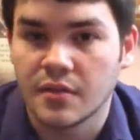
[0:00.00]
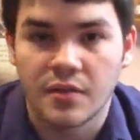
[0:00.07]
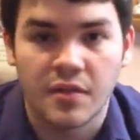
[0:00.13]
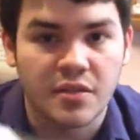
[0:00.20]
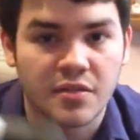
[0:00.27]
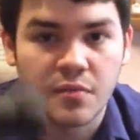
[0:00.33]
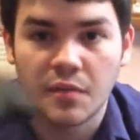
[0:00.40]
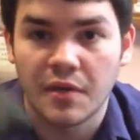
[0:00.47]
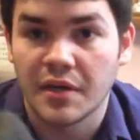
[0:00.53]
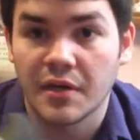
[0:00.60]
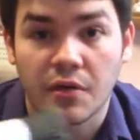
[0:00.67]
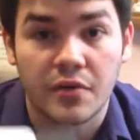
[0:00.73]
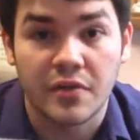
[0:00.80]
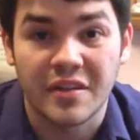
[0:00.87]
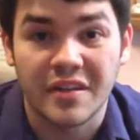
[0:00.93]
Doesn't weigh
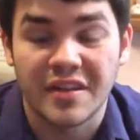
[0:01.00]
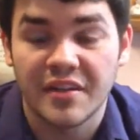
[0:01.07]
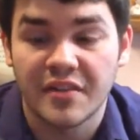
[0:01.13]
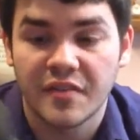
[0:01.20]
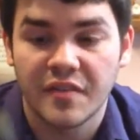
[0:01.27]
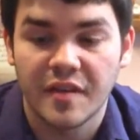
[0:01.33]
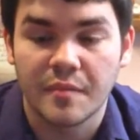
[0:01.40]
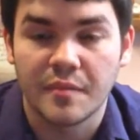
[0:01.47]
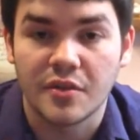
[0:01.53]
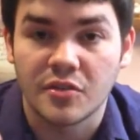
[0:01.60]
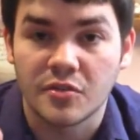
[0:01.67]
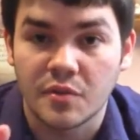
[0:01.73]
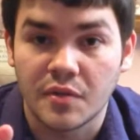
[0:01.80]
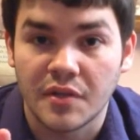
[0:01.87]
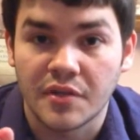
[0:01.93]
hardly anything, but
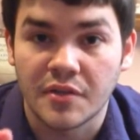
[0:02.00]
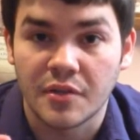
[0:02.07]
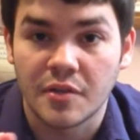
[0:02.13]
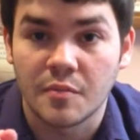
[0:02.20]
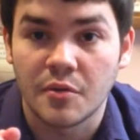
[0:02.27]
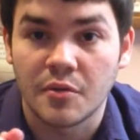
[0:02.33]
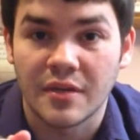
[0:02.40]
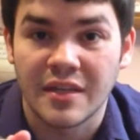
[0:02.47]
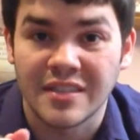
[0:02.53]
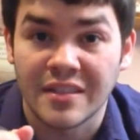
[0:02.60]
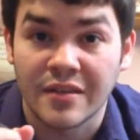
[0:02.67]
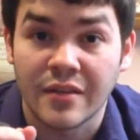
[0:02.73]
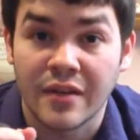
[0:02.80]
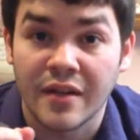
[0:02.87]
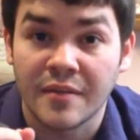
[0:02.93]
it's really durable and has a
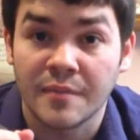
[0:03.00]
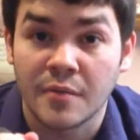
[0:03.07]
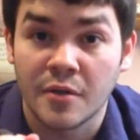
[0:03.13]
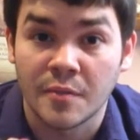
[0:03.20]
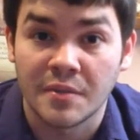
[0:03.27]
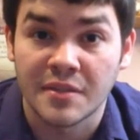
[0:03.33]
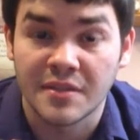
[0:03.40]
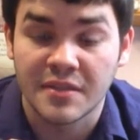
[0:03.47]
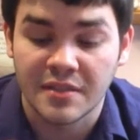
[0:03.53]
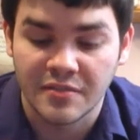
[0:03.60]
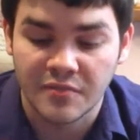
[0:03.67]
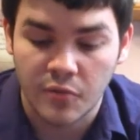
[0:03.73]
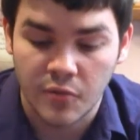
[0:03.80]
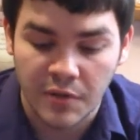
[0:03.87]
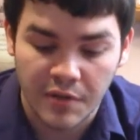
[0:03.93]
lot of purposes
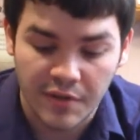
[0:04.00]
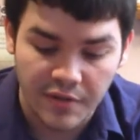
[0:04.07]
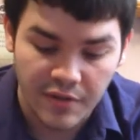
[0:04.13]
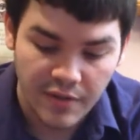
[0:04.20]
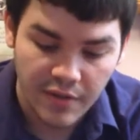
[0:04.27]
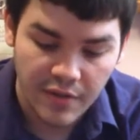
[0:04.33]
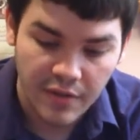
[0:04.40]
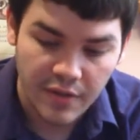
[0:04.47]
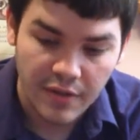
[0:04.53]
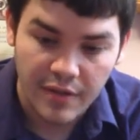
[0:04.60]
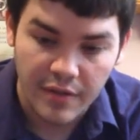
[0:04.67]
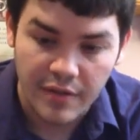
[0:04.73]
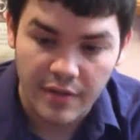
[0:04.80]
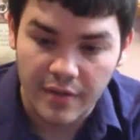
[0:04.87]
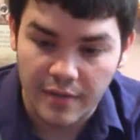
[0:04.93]
for it.
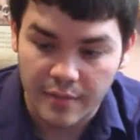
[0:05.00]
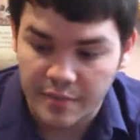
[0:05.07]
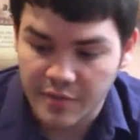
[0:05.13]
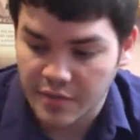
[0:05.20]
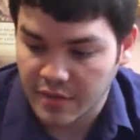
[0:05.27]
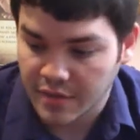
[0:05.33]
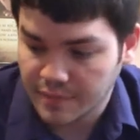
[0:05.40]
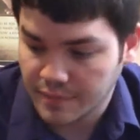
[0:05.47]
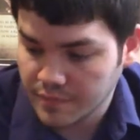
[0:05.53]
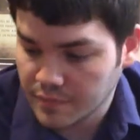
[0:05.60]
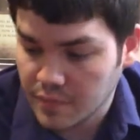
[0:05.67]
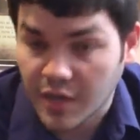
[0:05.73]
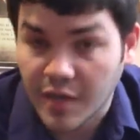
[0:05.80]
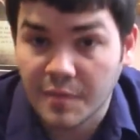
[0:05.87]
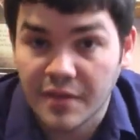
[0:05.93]
So I
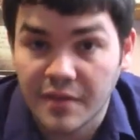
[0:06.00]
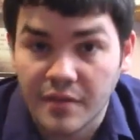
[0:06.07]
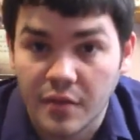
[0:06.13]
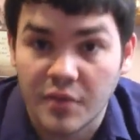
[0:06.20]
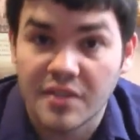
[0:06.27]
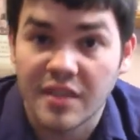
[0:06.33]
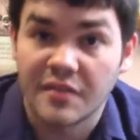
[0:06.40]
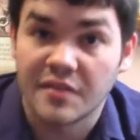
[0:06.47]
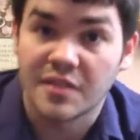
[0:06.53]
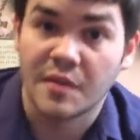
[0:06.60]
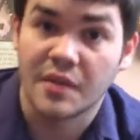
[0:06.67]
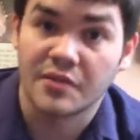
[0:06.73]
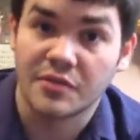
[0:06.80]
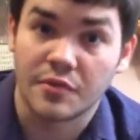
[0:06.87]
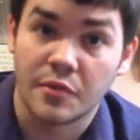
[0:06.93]
recommend always having
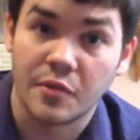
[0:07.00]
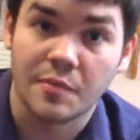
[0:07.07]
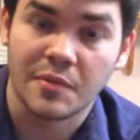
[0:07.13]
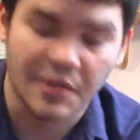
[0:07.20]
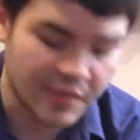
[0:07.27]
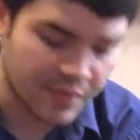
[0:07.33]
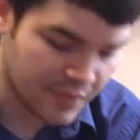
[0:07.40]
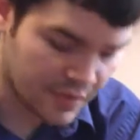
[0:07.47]
some extra rope laying